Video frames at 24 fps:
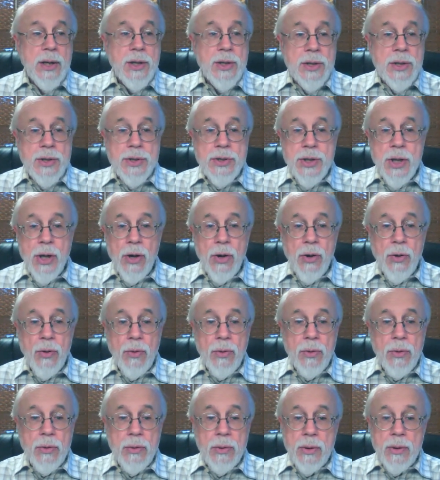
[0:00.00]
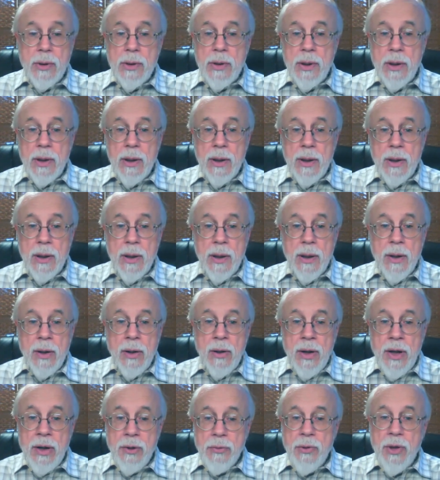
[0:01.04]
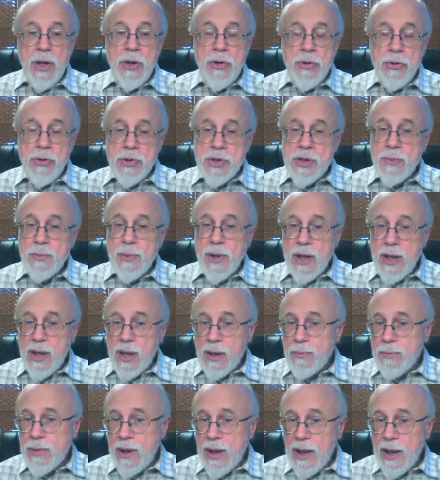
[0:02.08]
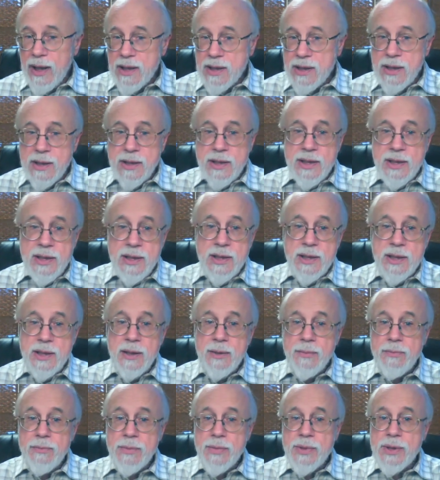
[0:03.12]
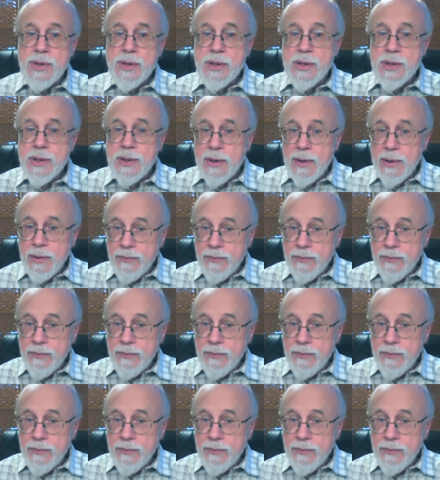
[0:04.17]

So irreducibly complex systems,